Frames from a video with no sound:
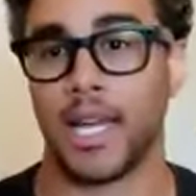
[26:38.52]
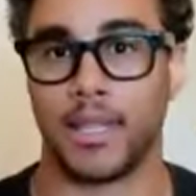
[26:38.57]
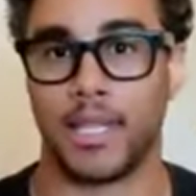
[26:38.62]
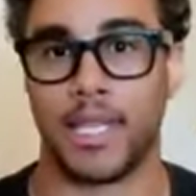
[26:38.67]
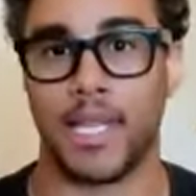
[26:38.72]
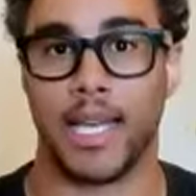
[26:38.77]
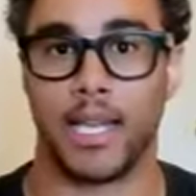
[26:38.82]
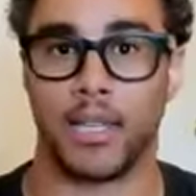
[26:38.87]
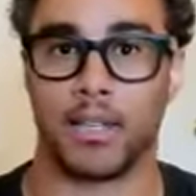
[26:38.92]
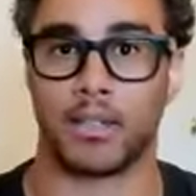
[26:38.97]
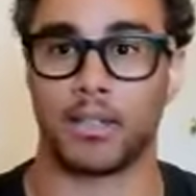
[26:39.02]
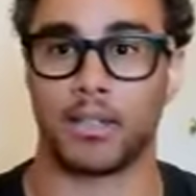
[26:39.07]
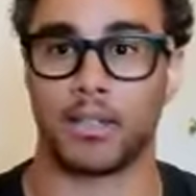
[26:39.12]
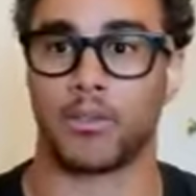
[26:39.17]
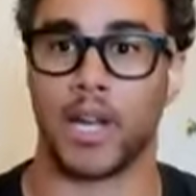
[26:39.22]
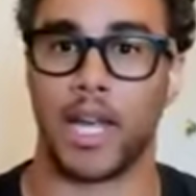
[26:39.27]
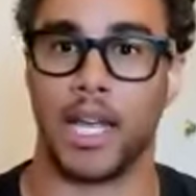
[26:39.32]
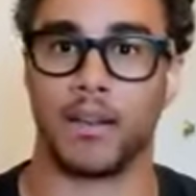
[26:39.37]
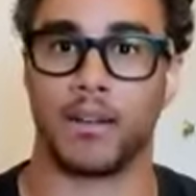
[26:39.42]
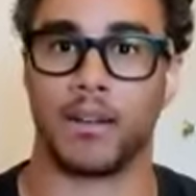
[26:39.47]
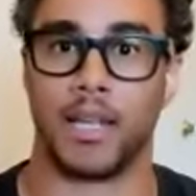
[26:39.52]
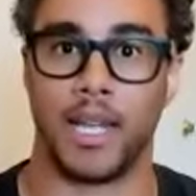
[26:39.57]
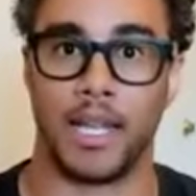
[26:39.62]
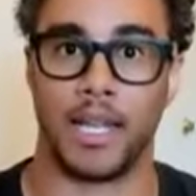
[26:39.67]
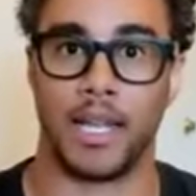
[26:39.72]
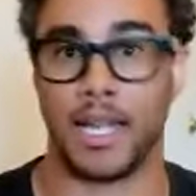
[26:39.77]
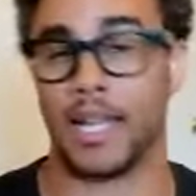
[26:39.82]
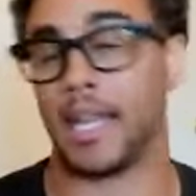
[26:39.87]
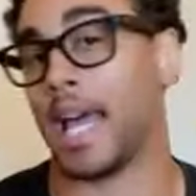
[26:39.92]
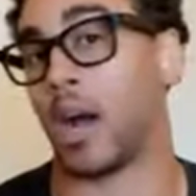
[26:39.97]
at the end, right?
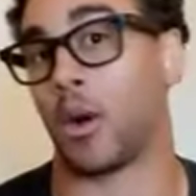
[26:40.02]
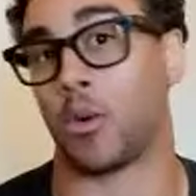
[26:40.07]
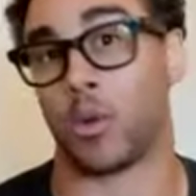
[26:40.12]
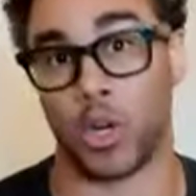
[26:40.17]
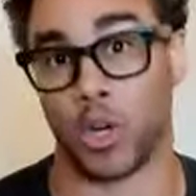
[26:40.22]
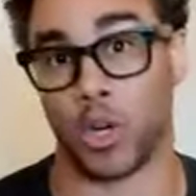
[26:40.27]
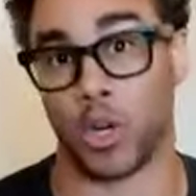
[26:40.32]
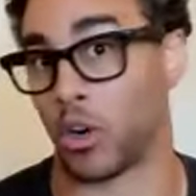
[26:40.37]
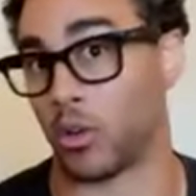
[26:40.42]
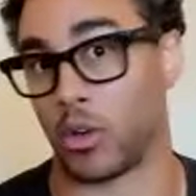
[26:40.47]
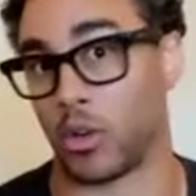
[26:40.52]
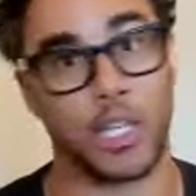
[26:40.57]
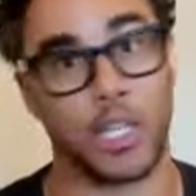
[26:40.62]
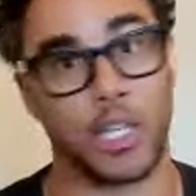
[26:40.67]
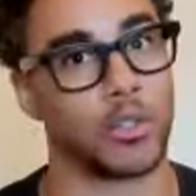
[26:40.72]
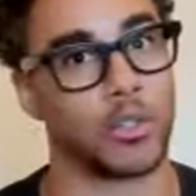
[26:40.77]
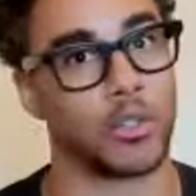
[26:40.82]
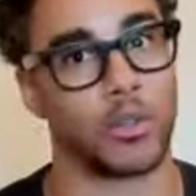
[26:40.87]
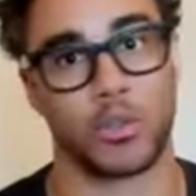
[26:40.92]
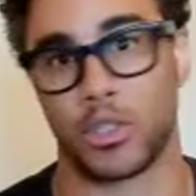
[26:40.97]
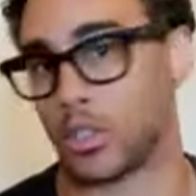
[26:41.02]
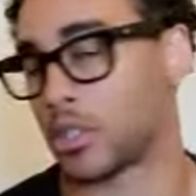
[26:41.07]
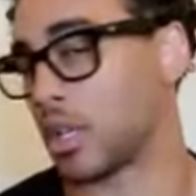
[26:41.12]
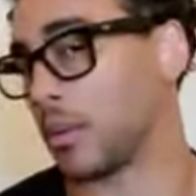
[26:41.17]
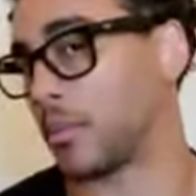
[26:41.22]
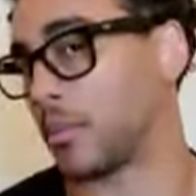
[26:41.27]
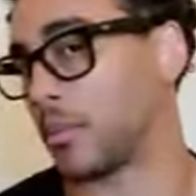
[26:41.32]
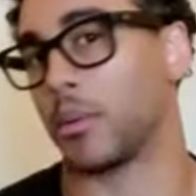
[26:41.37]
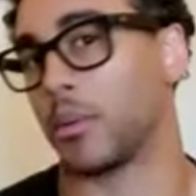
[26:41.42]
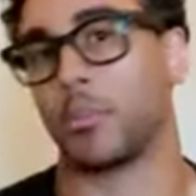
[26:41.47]
And then now we're introducing
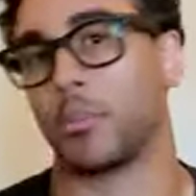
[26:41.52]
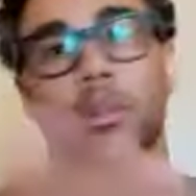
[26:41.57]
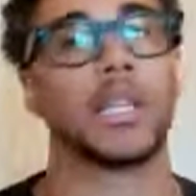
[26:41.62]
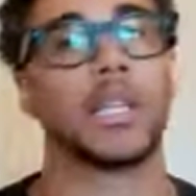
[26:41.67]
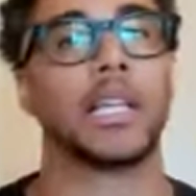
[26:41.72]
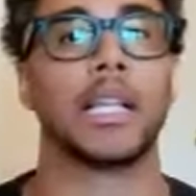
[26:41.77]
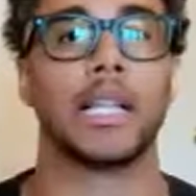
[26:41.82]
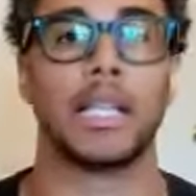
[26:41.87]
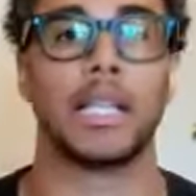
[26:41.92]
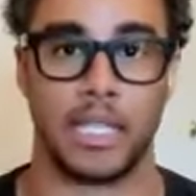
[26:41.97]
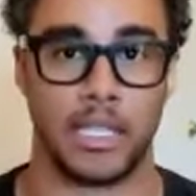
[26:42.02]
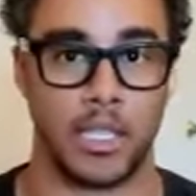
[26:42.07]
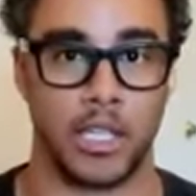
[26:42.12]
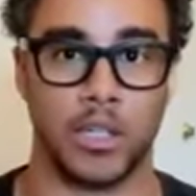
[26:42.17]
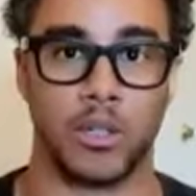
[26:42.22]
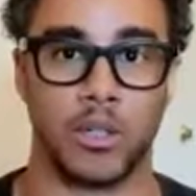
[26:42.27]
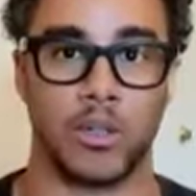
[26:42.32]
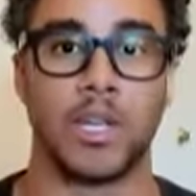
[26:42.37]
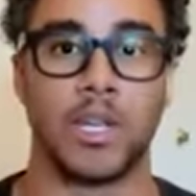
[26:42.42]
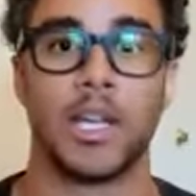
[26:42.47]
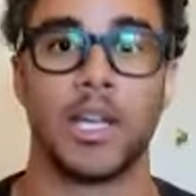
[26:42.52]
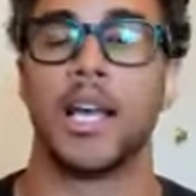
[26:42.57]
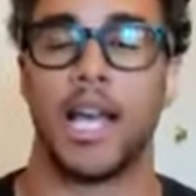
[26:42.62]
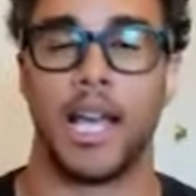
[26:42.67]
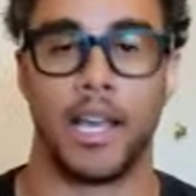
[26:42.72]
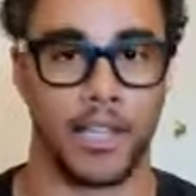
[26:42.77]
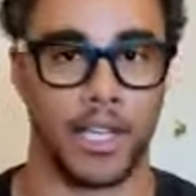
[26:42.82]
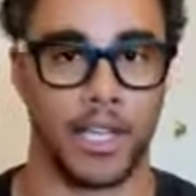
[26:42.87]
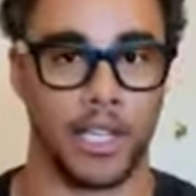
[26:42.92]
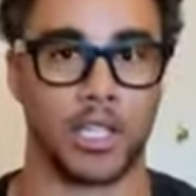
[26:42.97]
something completely new,
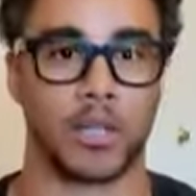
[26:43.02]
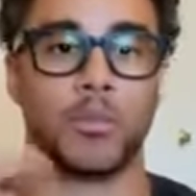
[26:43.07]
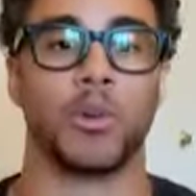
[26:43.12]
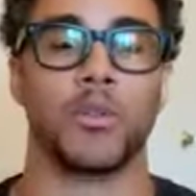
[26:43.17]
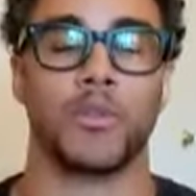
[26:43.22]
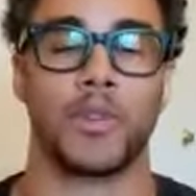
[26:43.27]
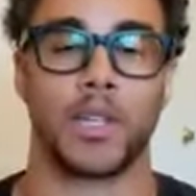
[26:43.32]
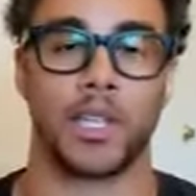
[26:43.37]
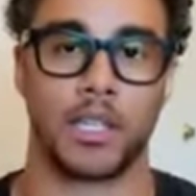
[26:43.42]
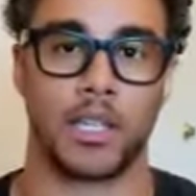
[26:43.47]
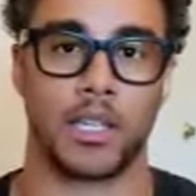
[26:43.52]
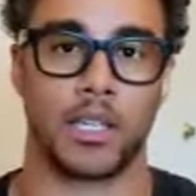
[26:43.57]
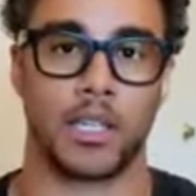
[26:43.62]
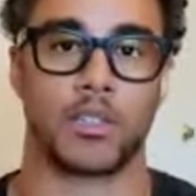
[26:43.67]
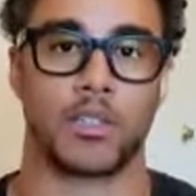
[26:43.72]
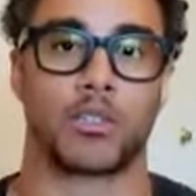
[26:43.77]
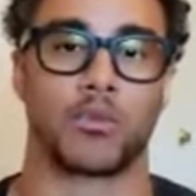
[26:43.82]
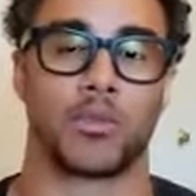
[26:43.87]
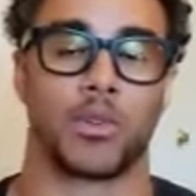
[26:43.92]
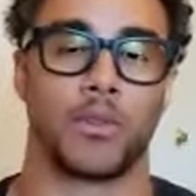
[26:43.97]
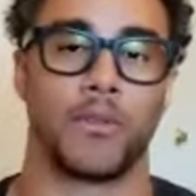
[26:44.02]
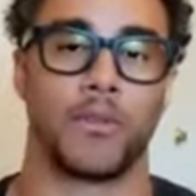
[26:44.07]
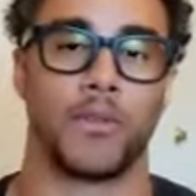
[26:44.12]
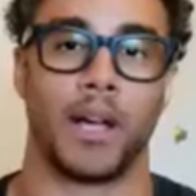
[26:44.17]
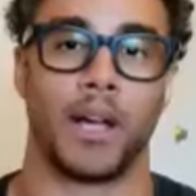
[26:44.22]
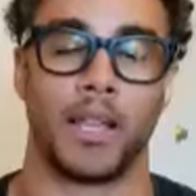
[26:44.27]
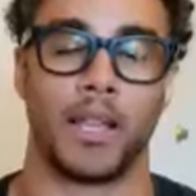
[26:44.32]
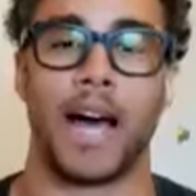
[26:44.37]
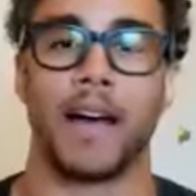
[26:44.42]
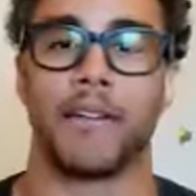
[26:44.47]
and then they're moving things through
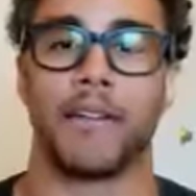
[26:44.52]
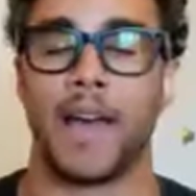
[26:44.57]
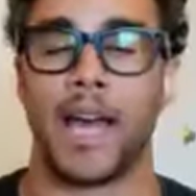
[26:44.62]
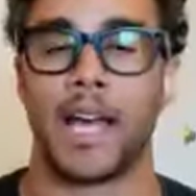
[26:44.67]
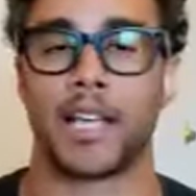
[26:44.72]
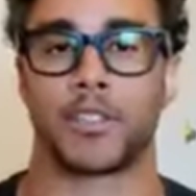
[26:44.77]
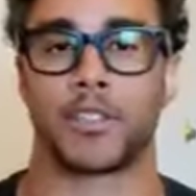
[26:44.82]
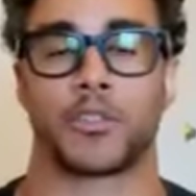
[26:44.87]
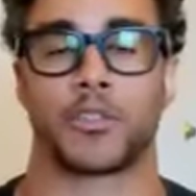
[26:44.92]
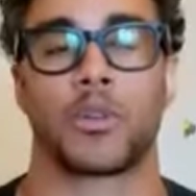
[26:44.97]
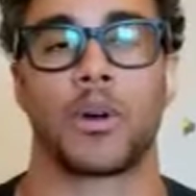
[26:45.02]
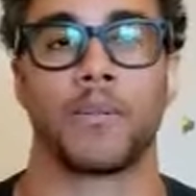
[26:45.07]
a lot faster.